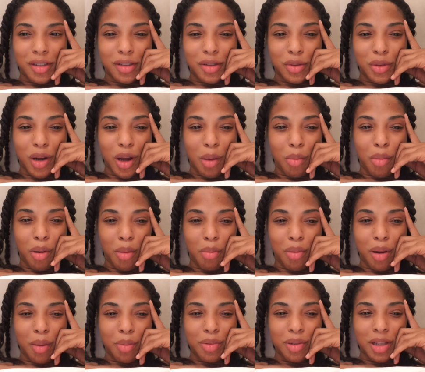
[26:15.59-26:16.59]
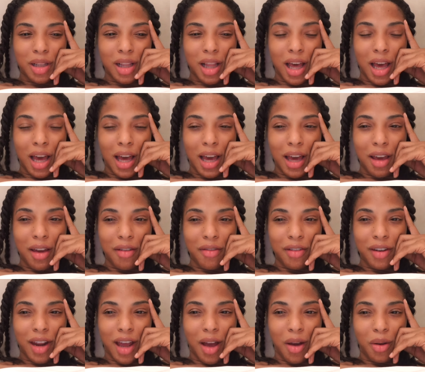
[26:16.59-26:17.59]
So now Bop Bop's alive
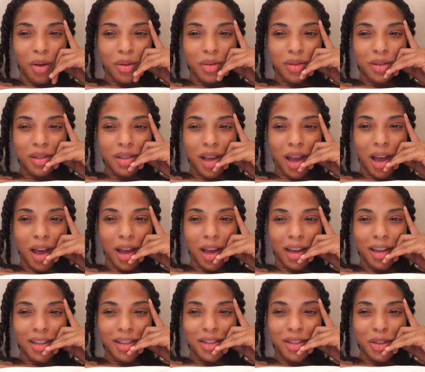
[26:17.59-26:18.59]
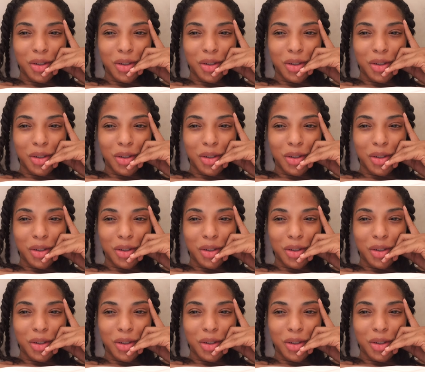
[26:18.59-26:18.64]
and outside.